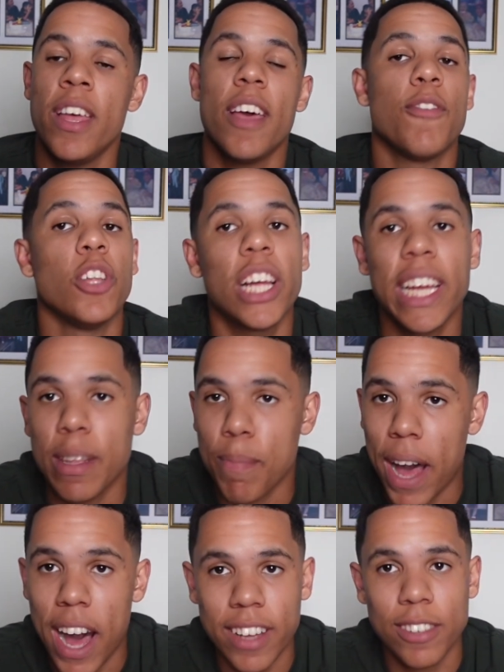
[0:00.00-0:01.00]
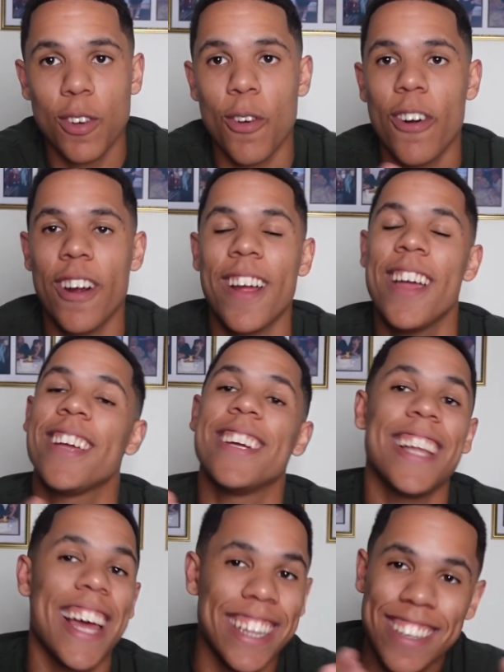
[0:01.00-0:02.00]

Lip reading: If you look at the box score, you're like,